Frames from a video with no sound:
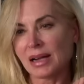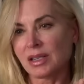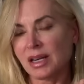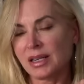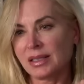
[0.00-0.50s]

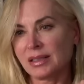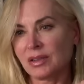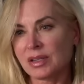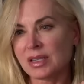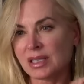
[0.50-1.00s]
act on it,
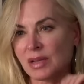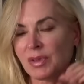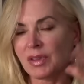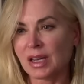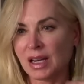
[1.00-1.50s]
or is it
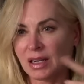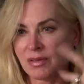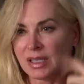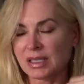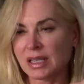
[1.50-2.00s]
something that kind
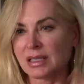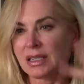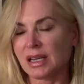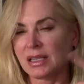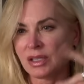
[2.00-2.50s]
of
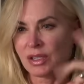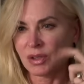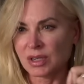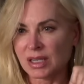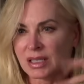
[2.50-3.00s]
desensitizes
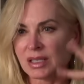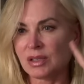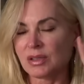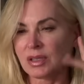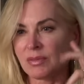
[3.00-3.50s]
you, or does it
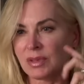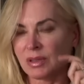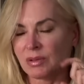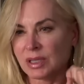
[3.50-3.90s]
do something